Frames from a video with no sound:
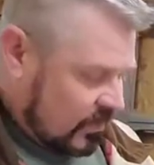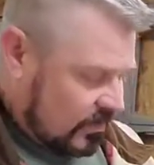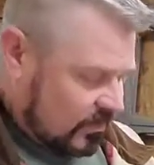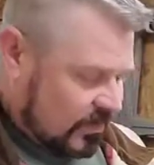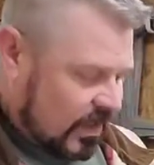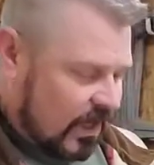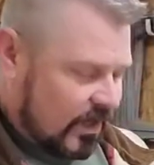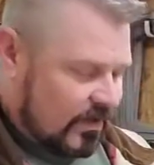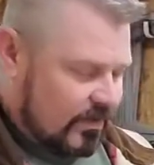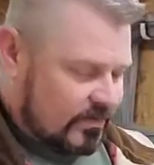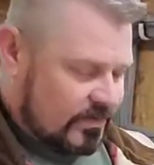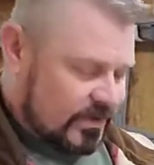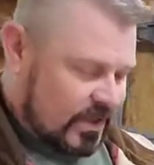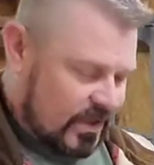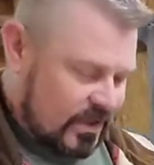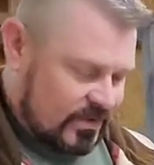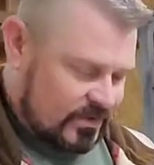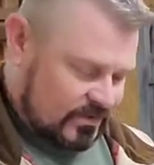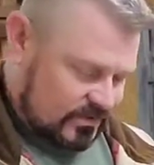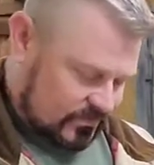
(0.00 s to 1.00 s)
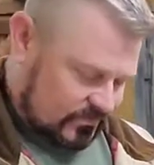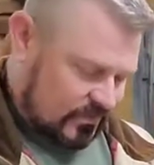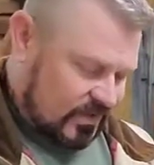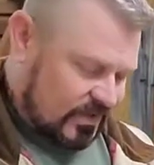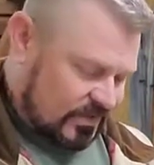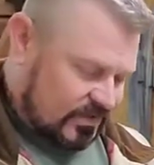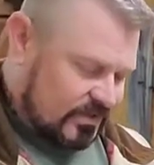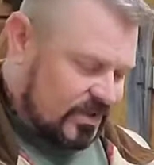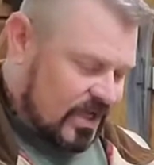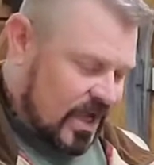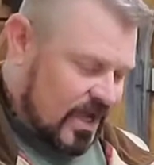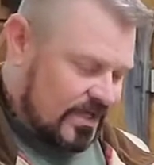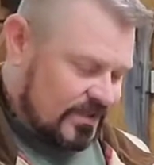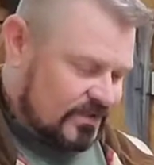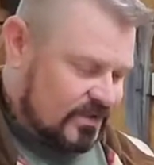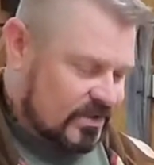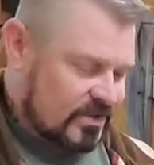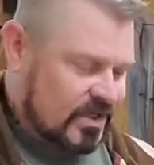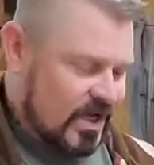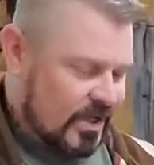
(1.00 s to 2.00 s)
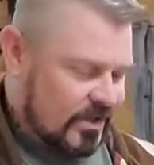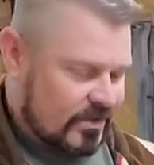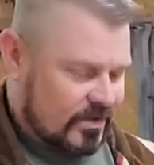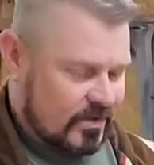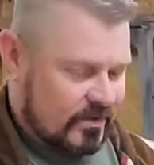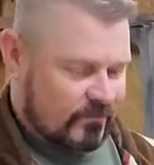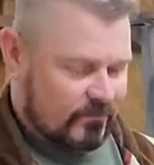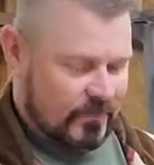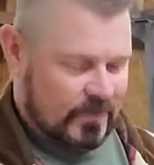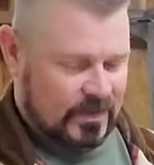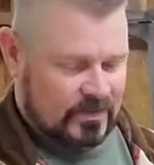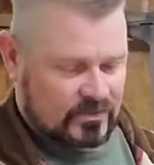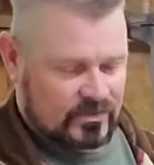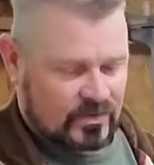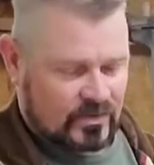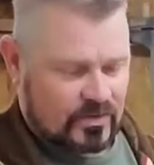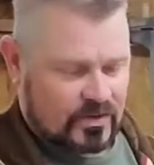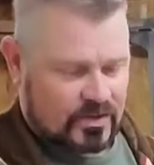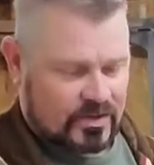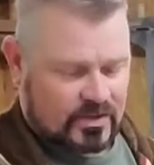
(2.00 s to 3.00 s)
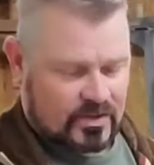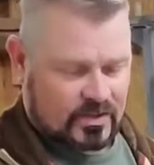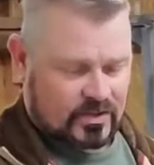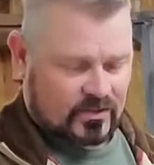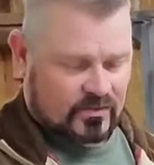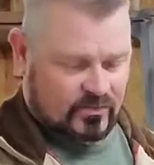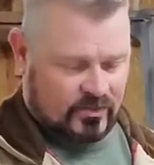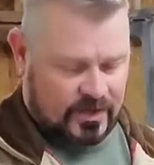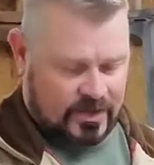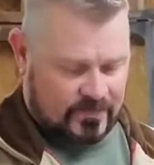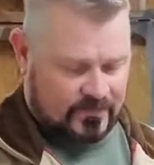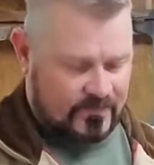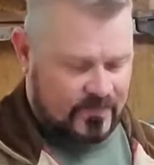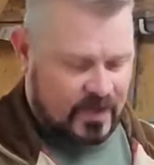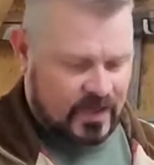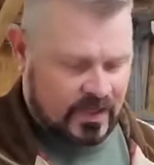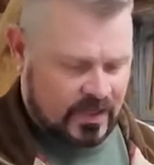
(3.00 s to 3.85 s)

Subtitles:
It's nice. It's got a good feel to it, a good grip.